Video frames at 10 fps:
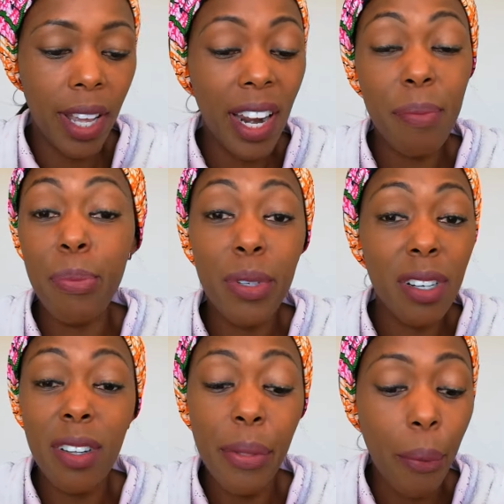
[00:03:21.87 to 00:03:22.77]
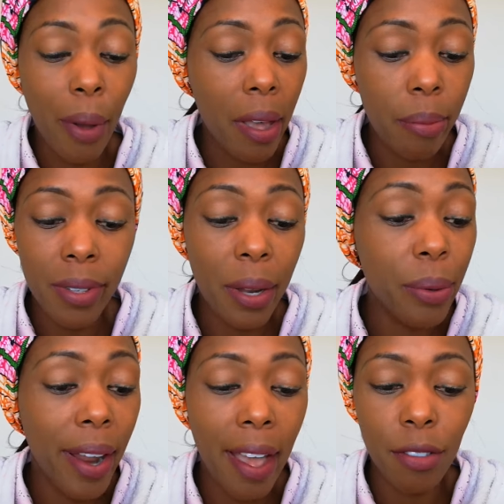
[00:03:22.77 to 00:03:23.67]
and I put it on the wipes I
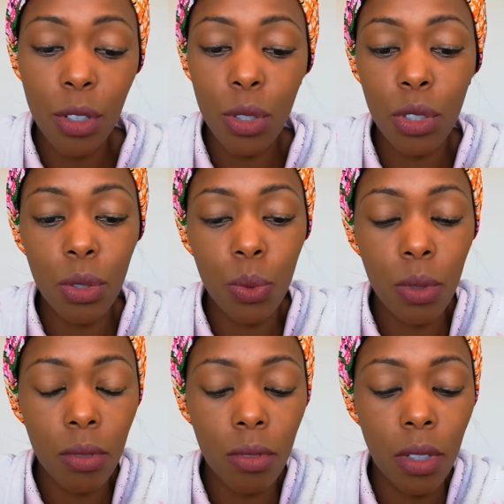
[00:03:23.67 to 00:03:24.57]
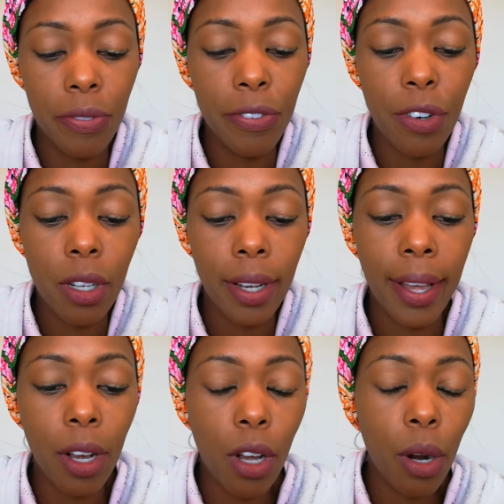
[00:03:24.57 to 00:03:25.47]
don't have cotton if you've got
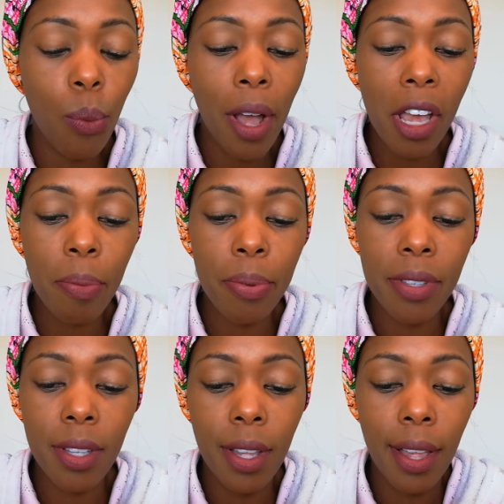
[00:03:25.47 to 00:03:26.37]
like cotton wipes